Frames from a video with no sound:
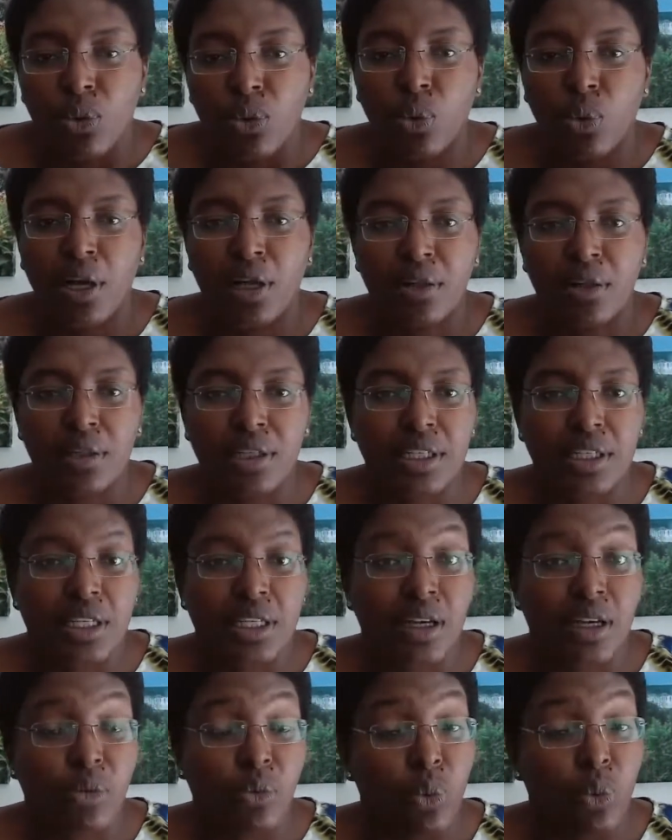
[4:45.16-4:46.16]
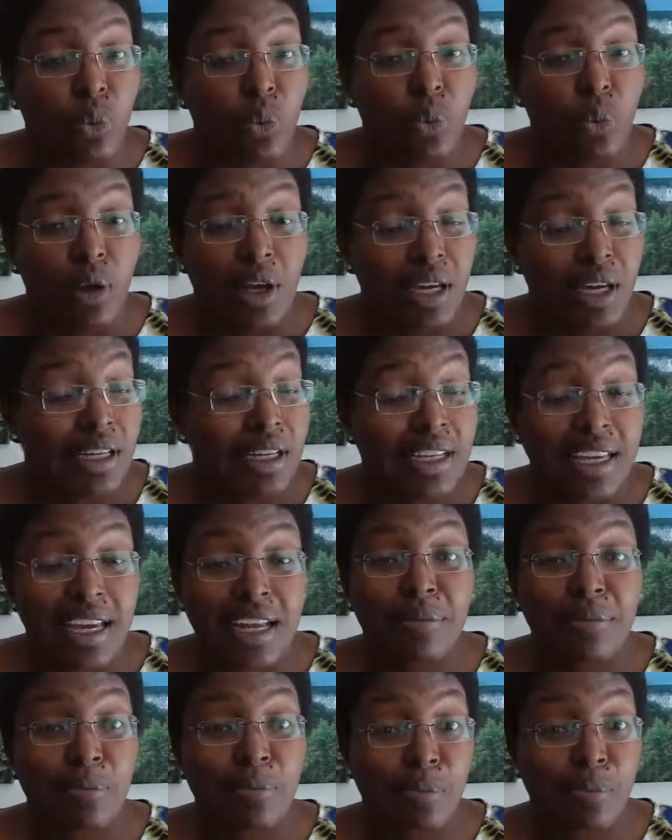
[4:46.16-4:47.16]
Well,
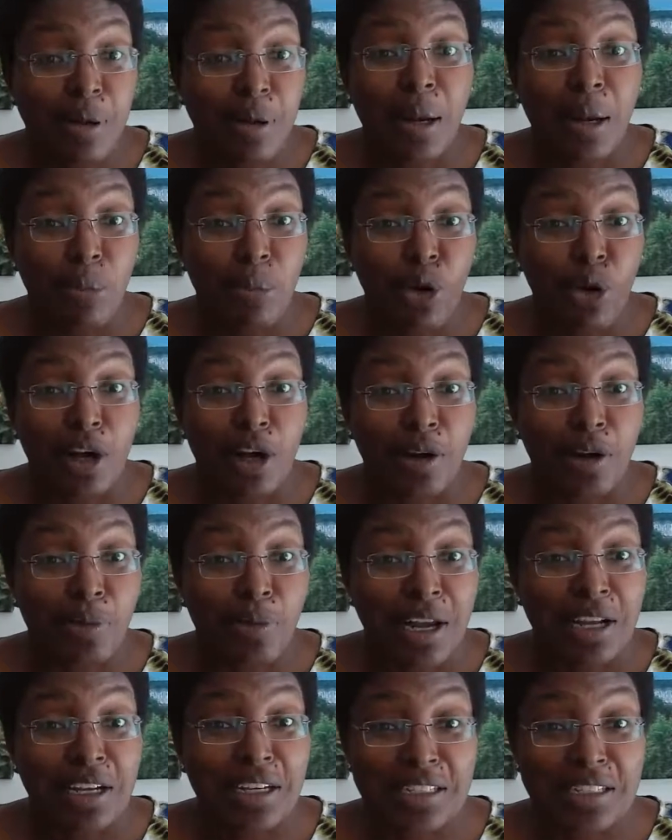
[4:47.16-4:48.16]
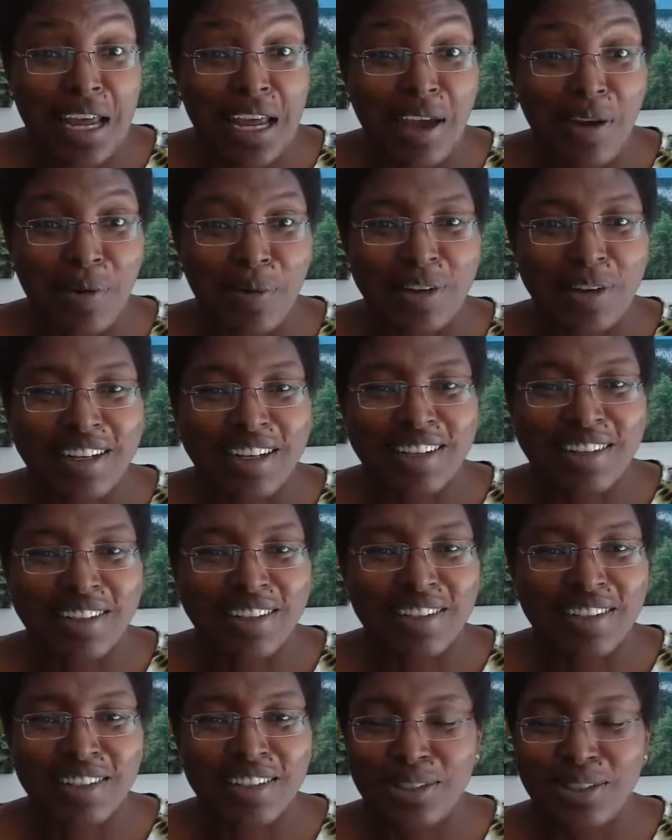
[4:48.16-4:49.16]
get a book, write it down,
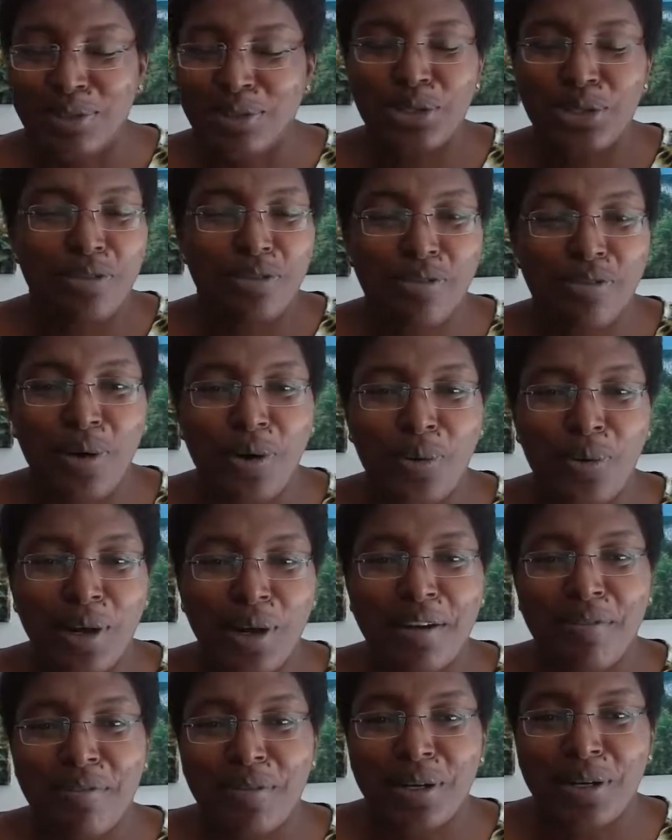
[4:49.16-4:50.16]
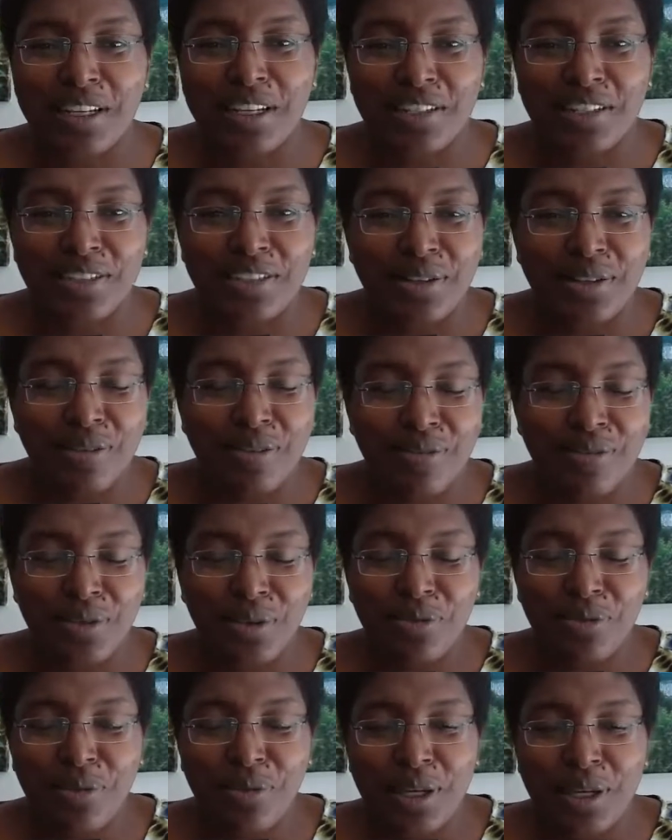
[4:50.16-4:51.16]
use your phone, whatever it is. There are a
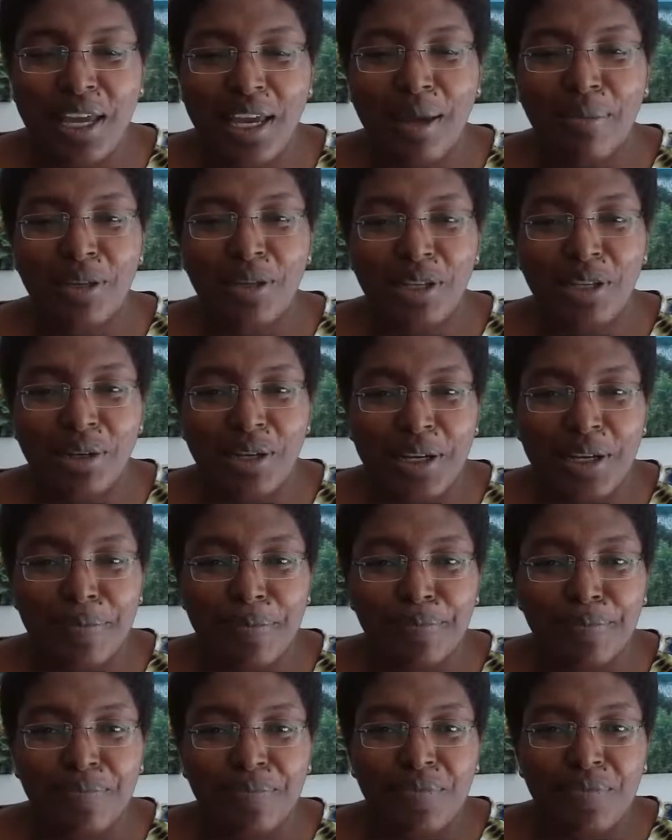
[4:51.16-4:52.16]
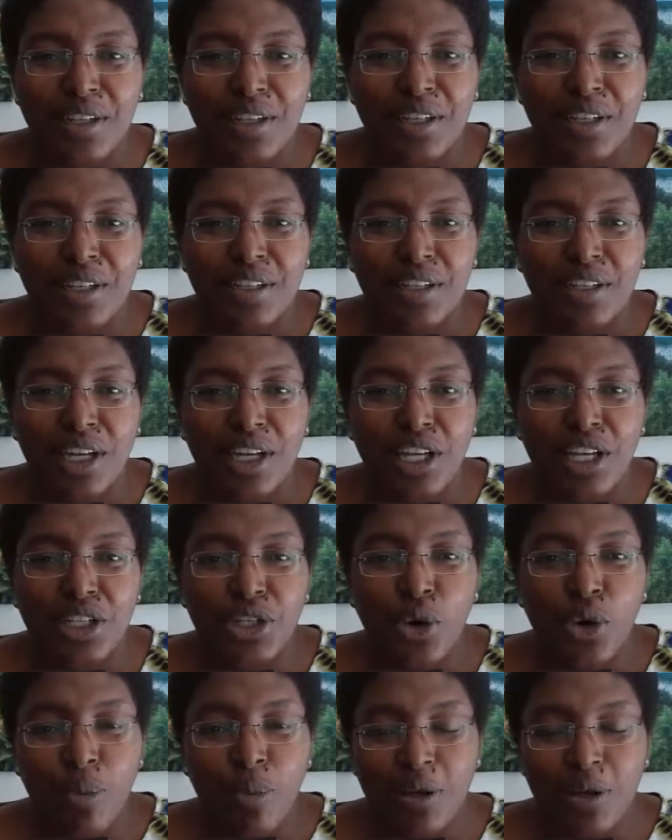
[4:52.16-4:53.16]
few vocabulary
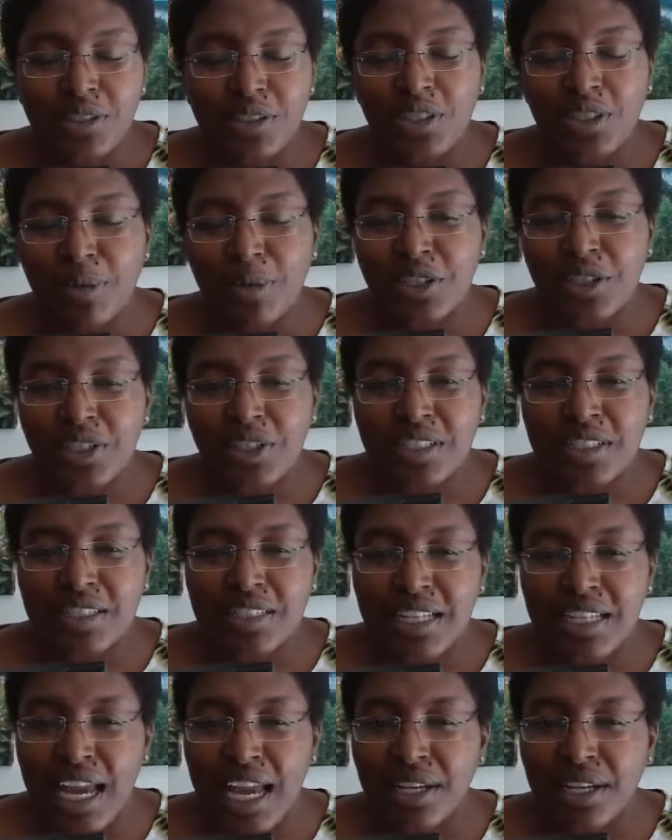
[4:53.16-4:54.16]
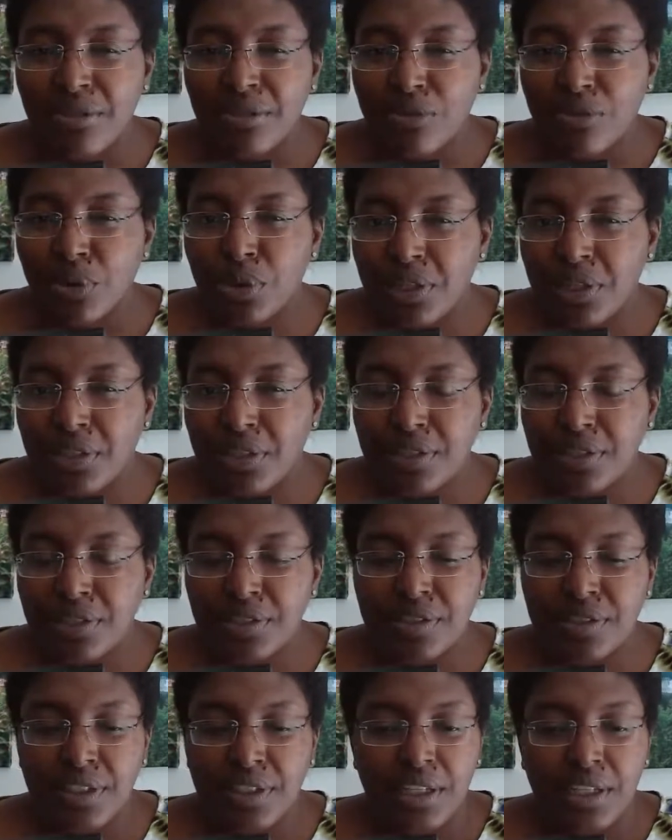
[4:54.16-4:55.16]
notebooks especially designed for
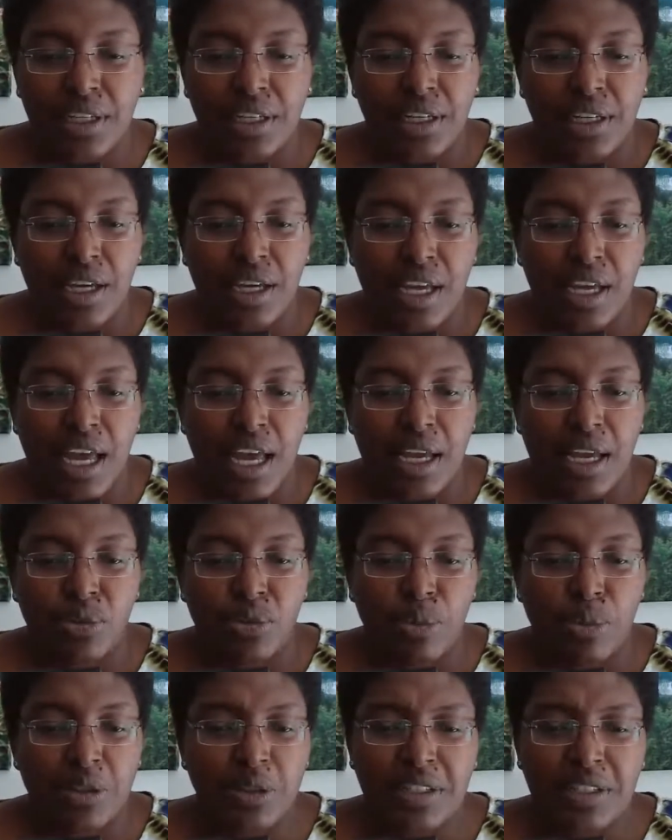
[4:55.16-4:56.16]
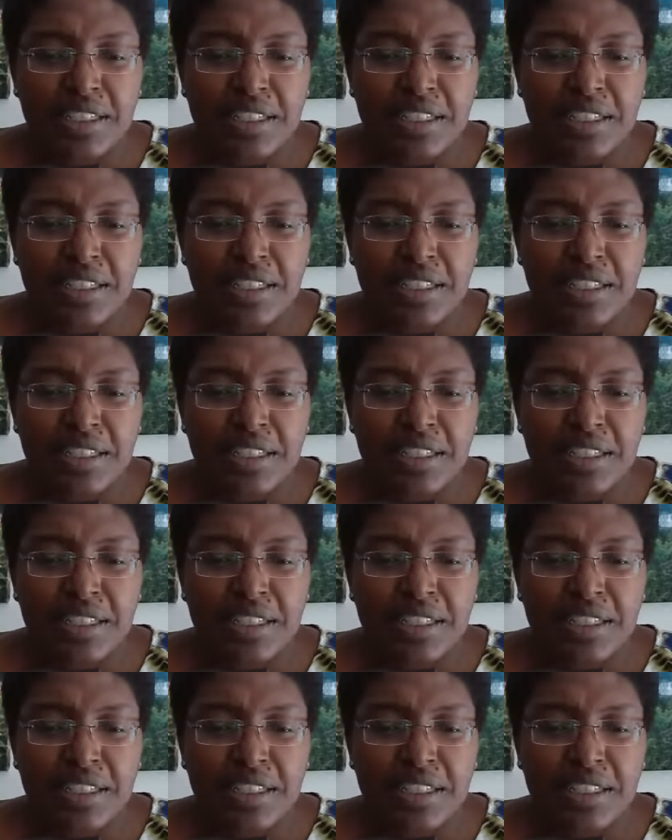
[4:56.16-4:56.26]
this. I will put